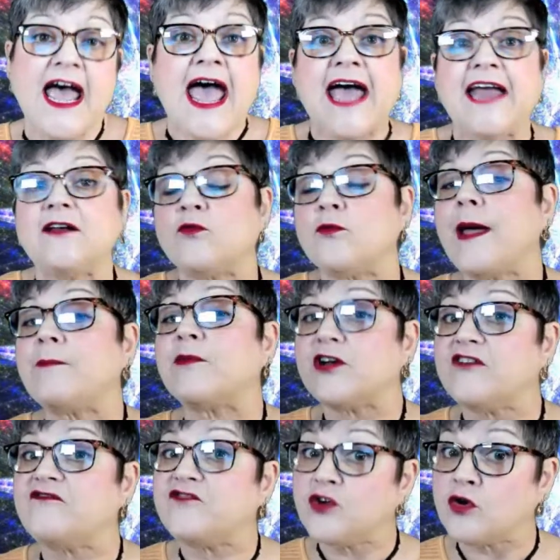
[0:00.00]
And remember,
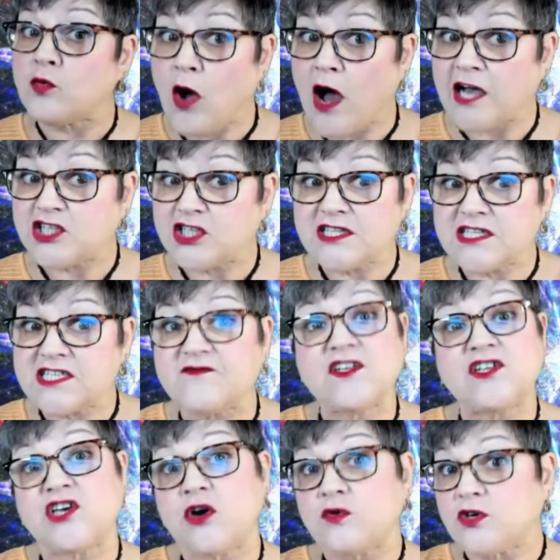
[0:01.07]
if you're watching this
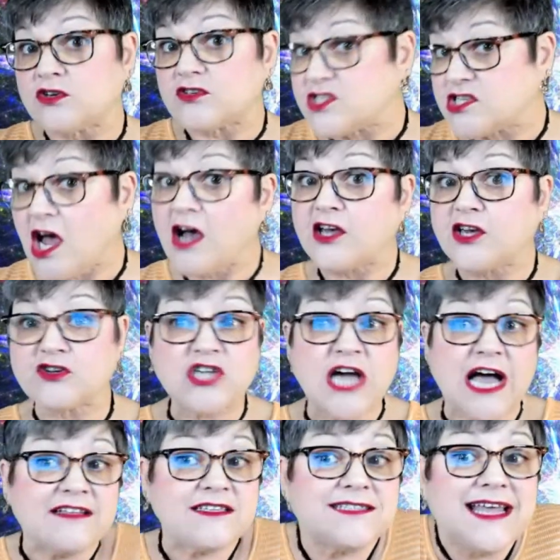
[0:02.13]
video, you're stuck, your
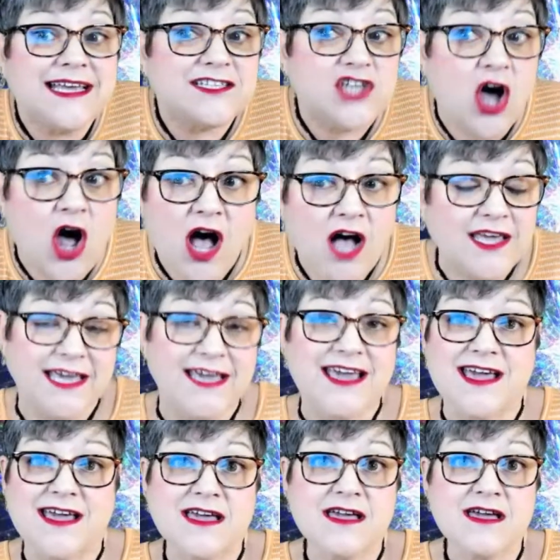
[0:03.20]
child's late
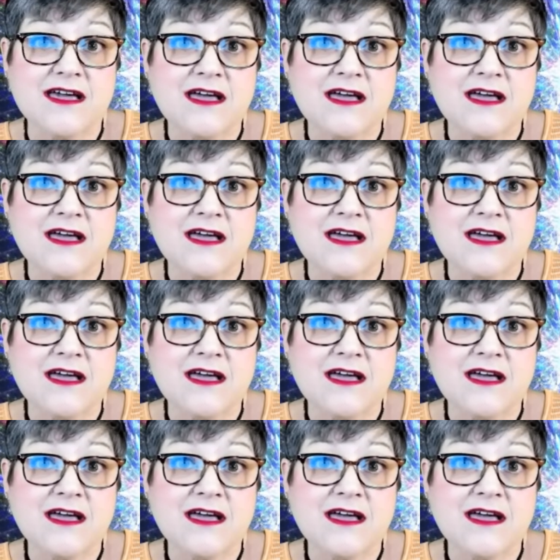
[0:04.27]
talking,